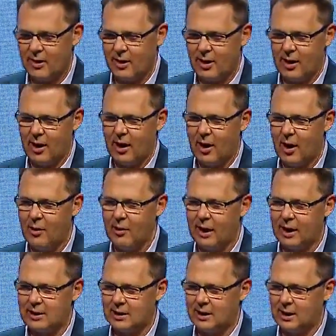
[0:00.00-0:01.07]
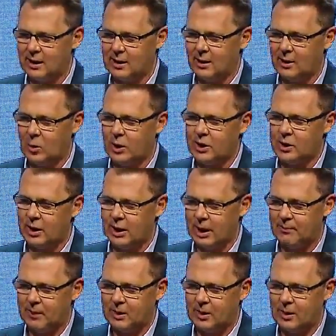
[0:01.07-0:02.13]
And I would actually question
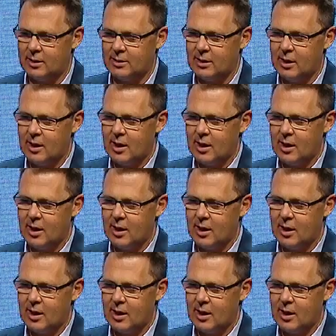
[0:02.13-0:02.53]
that, because